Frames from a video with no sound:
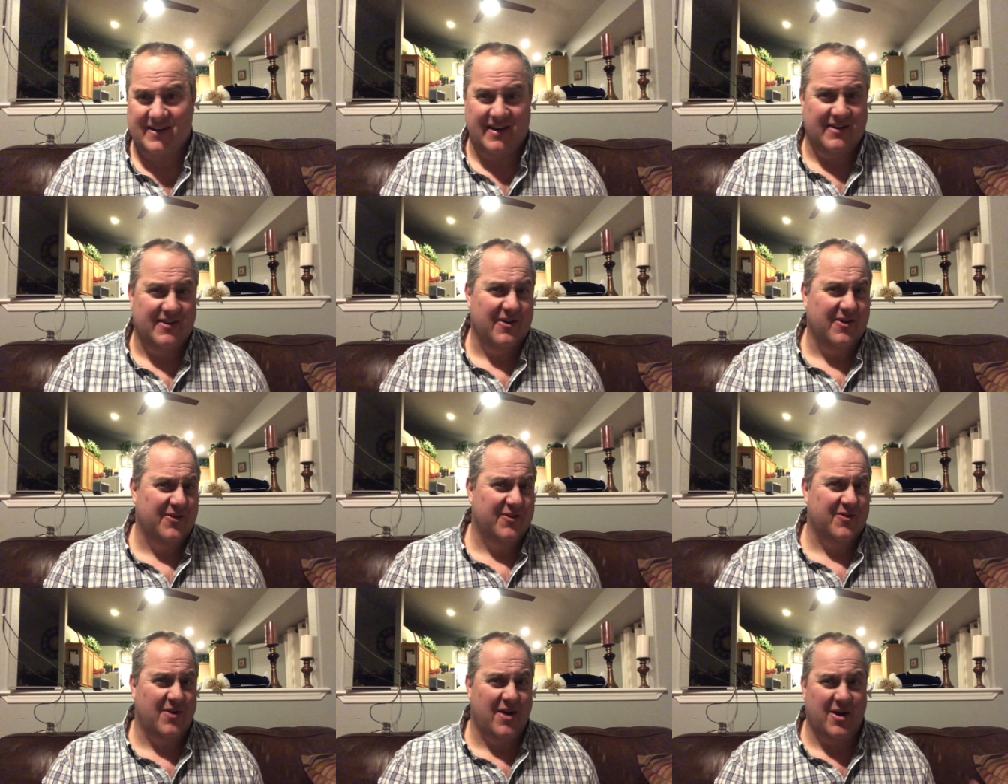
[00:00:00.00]
And he
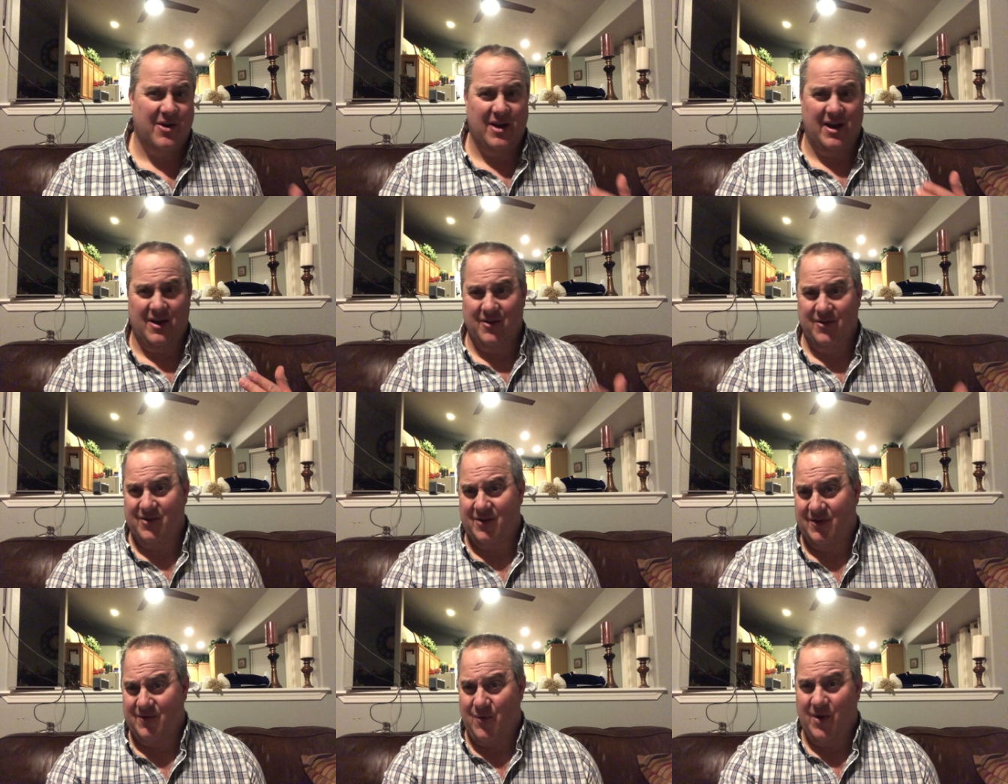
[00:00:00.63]
turns around, he
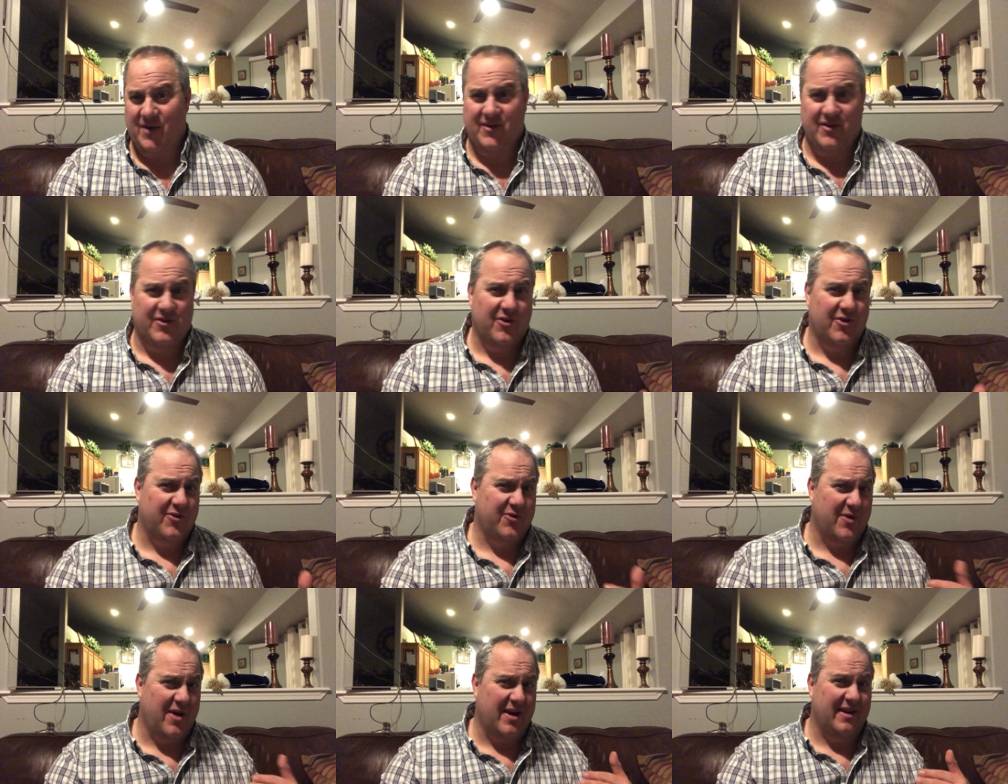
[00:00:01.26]
hears this voice, he
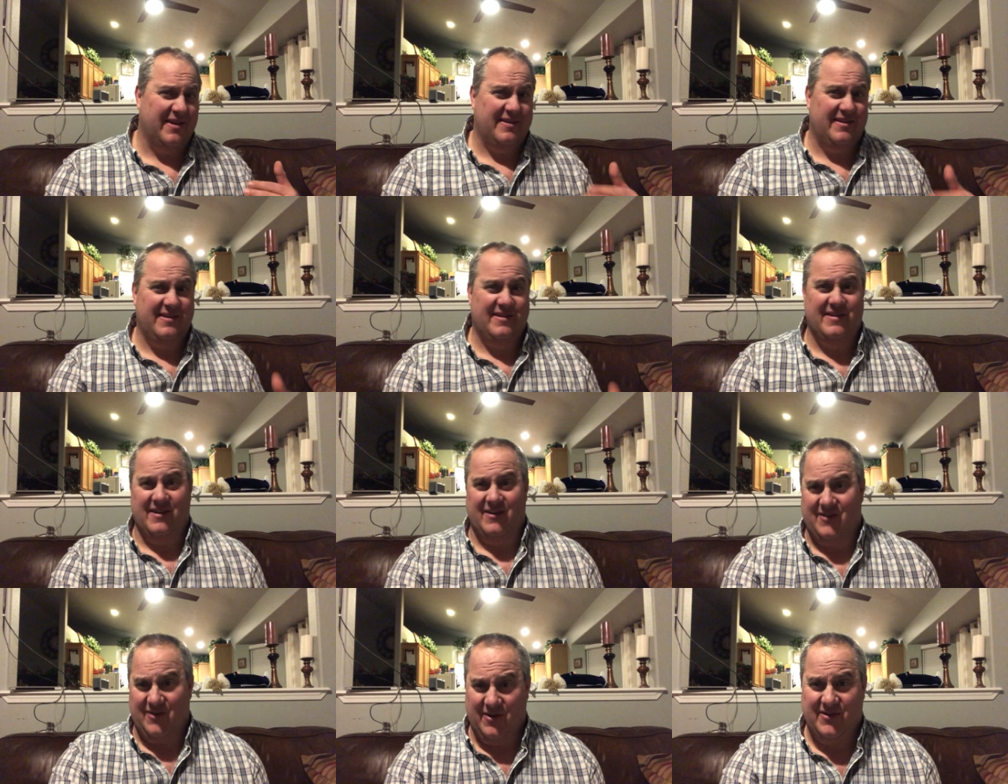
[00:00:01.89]
turns around, he sees
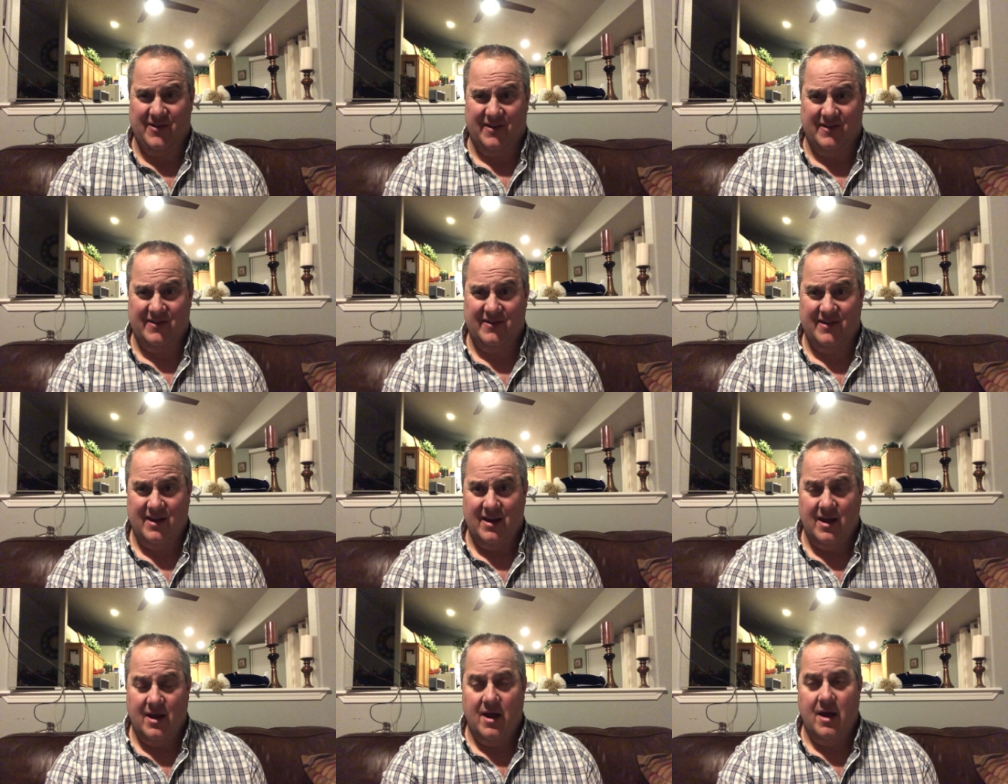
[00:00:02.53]
the churches,
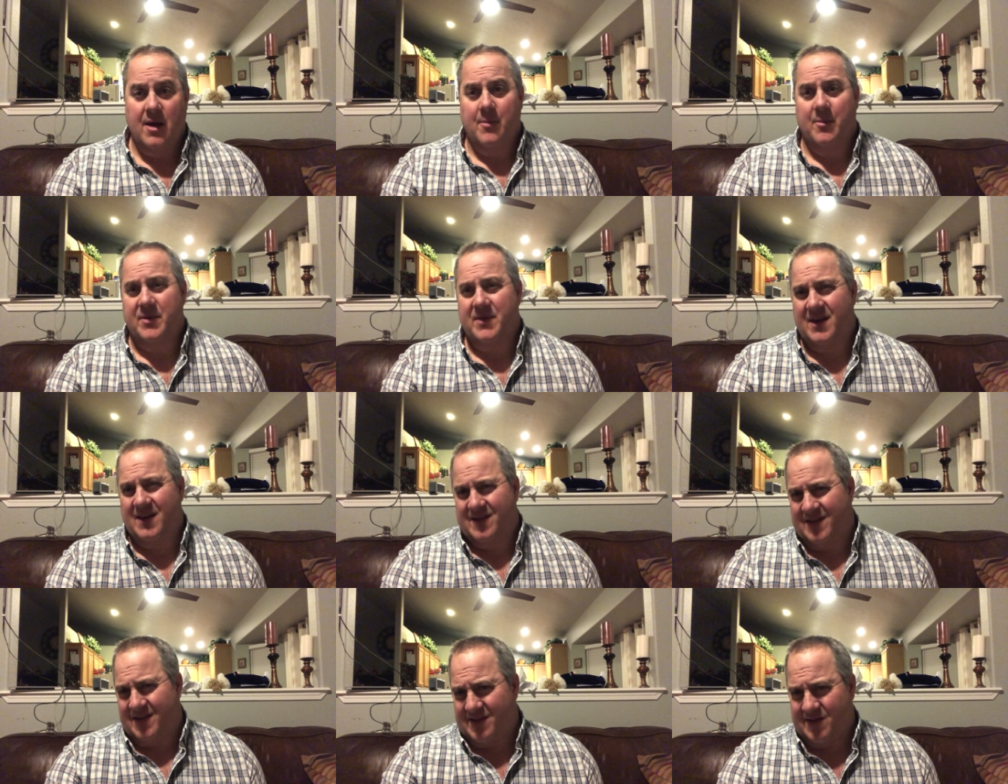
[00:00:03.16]
but
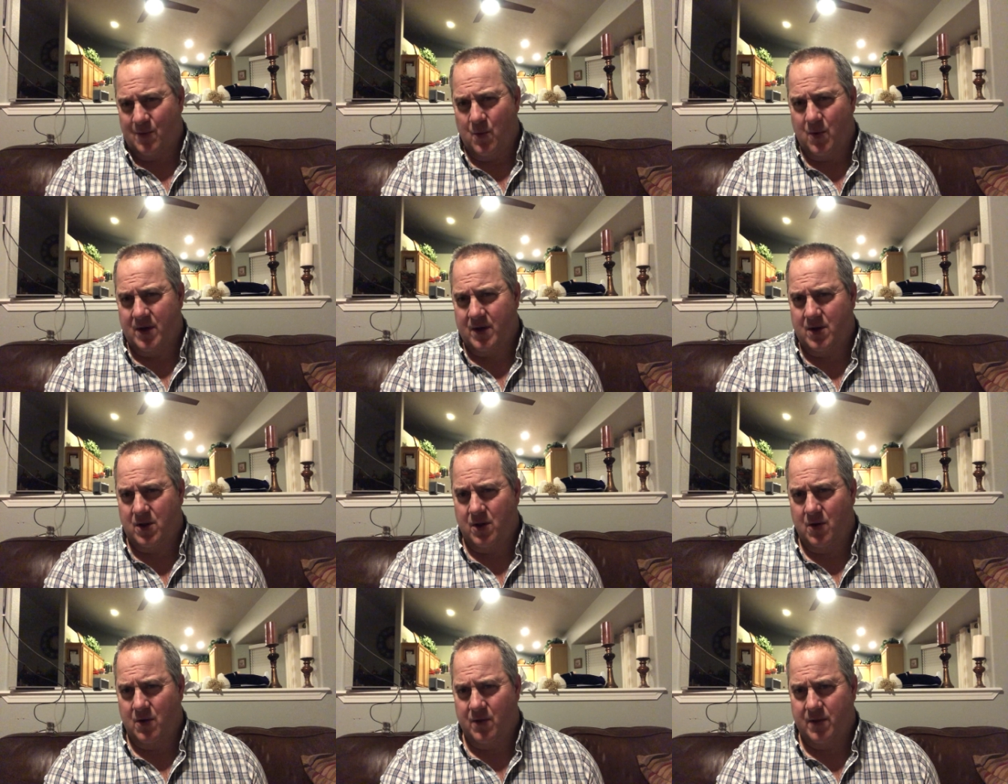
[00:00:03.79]
then he sees the one
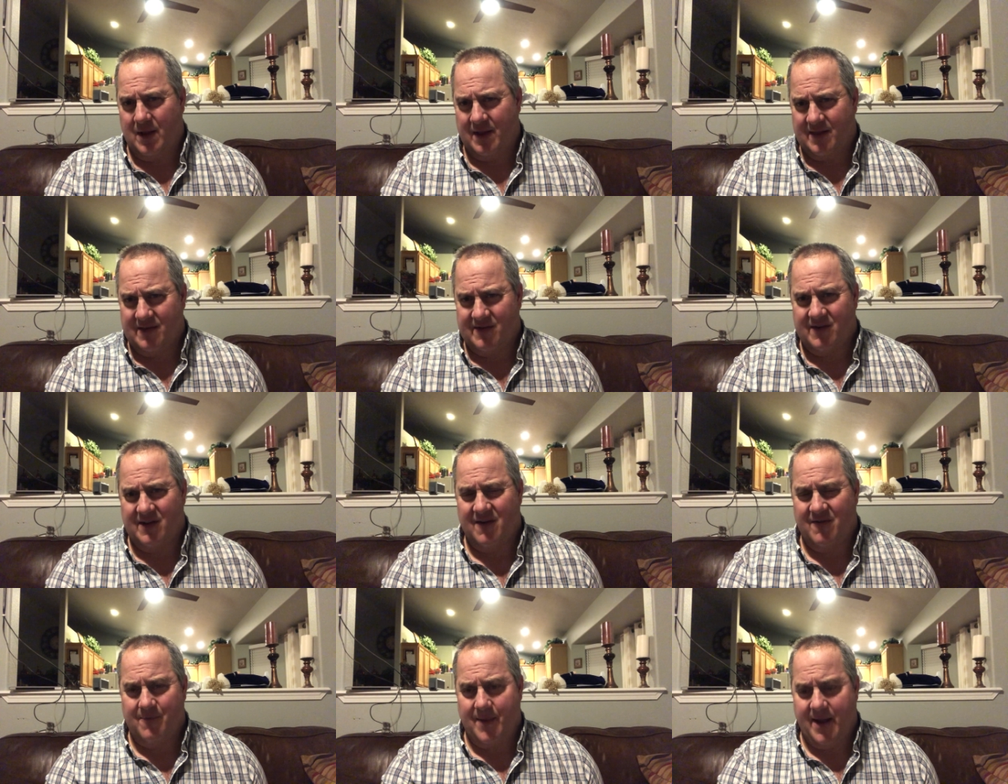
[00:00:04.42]
clothed like the
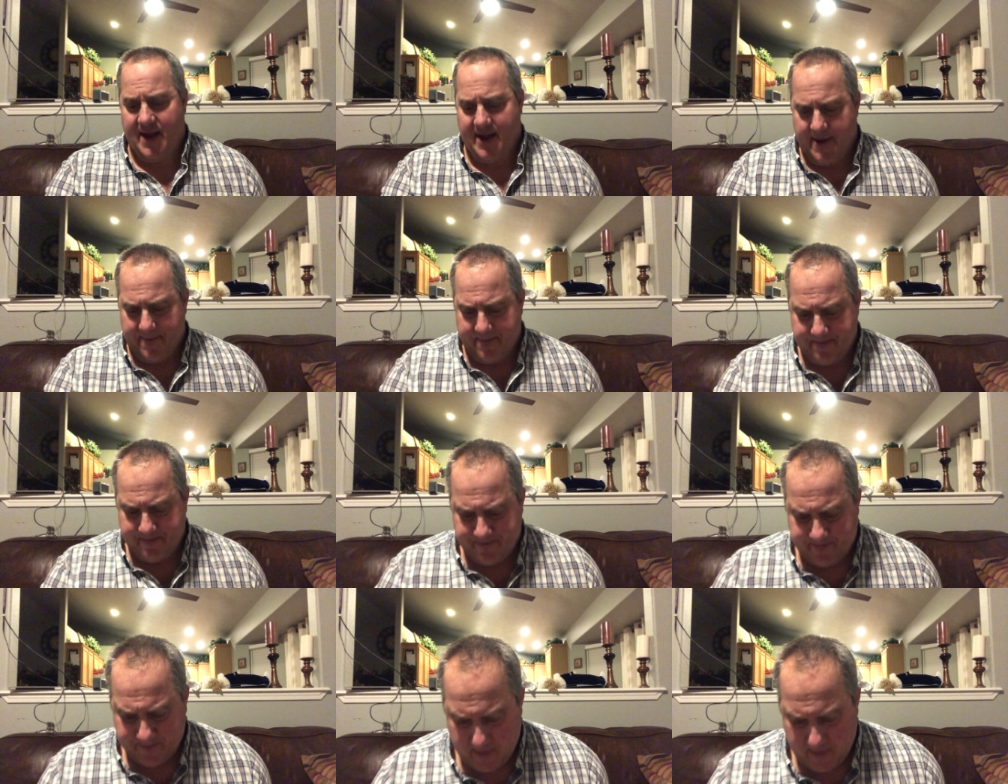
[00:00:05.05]
Son of Man.